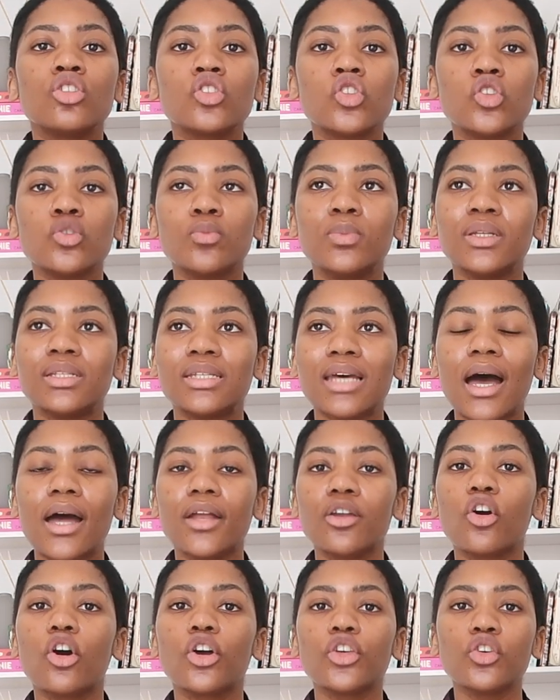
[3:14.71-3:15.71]
to be
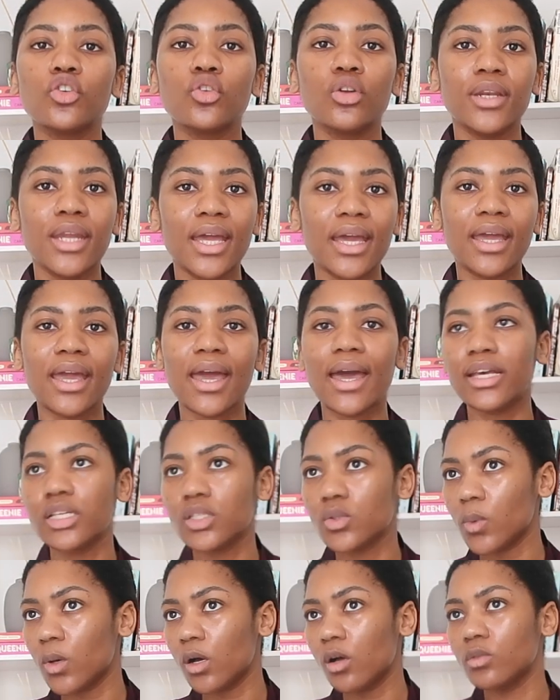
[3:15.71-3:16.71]
done on your neck
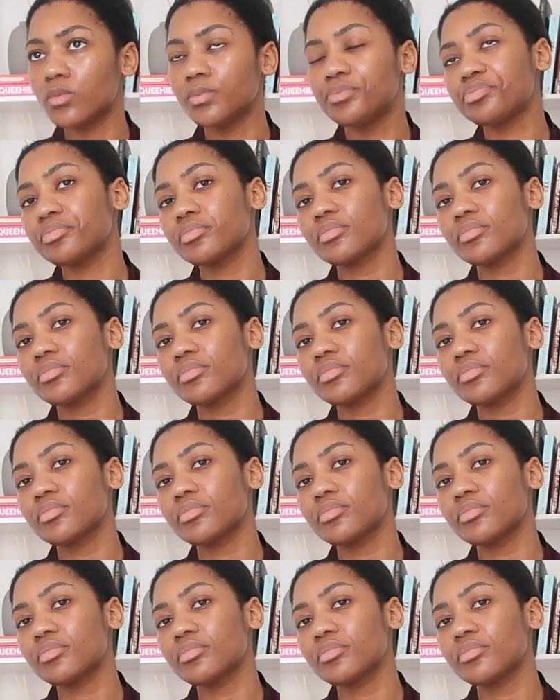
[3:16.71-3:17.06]
as well.